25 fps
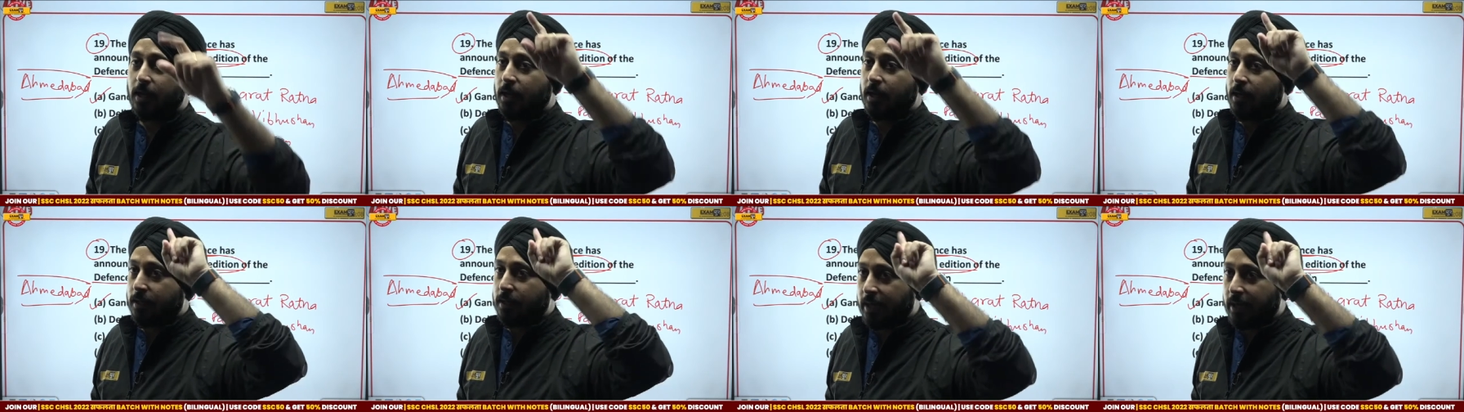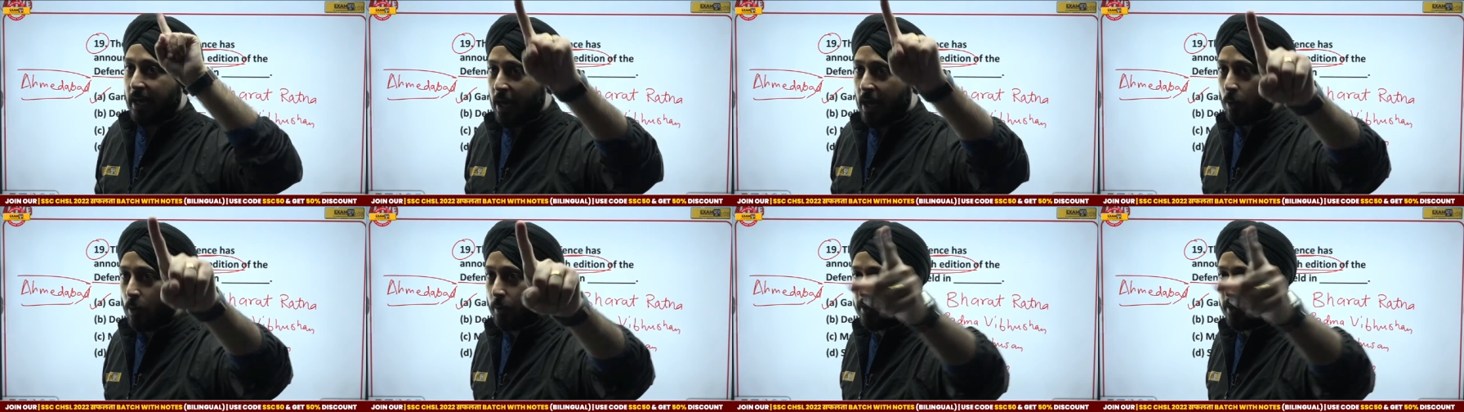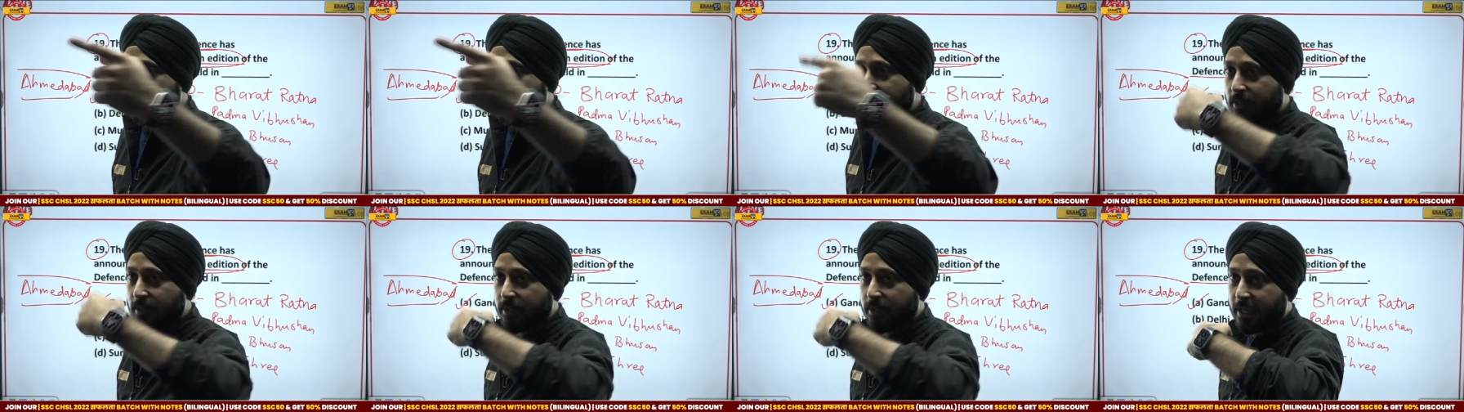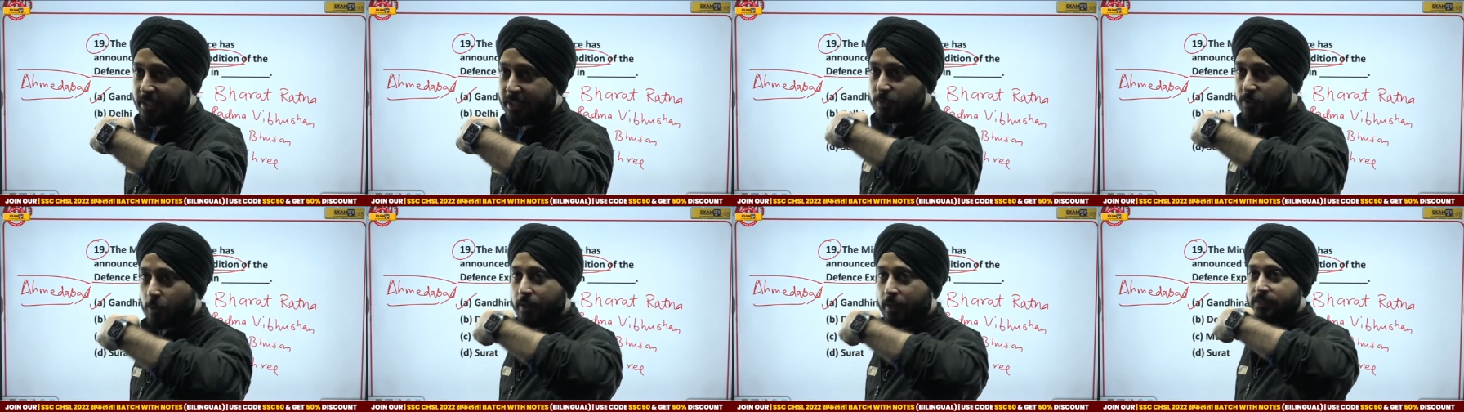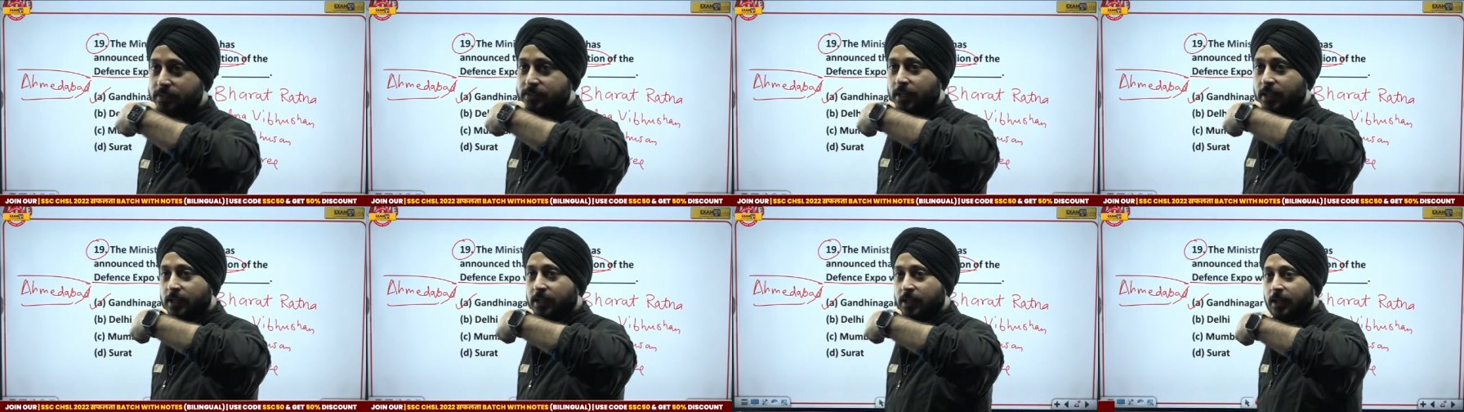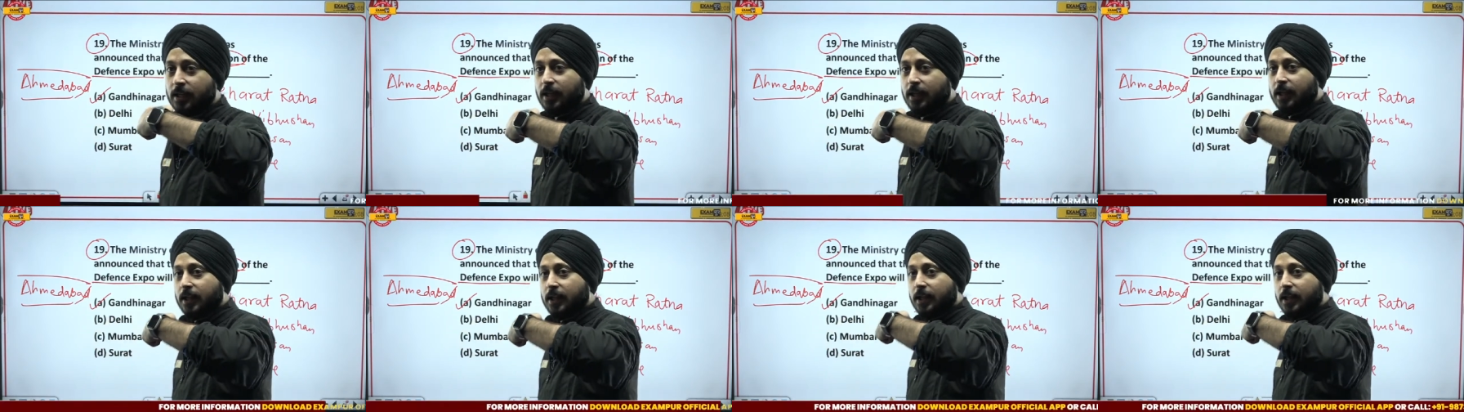Now in the next question,
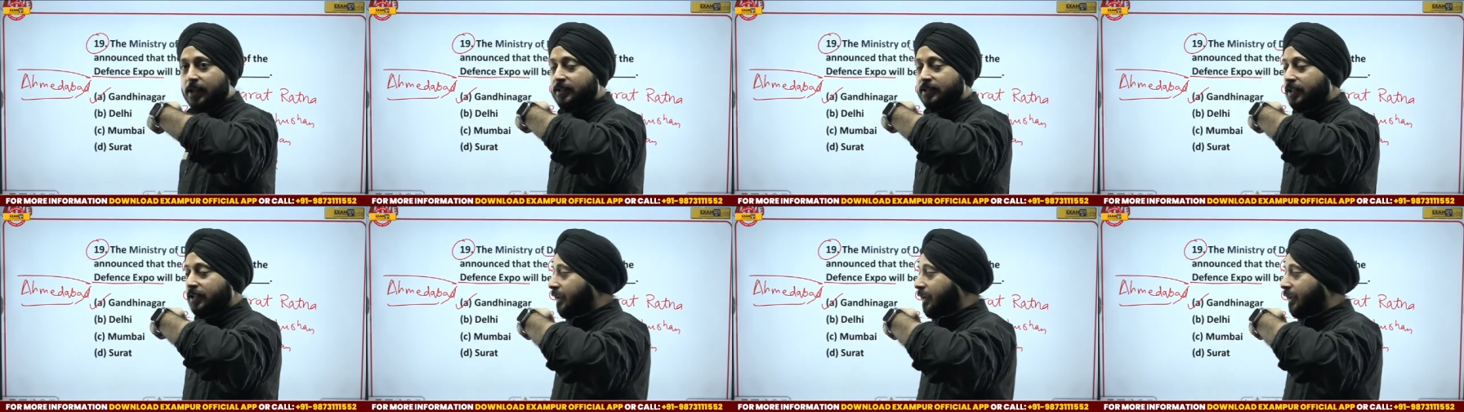in the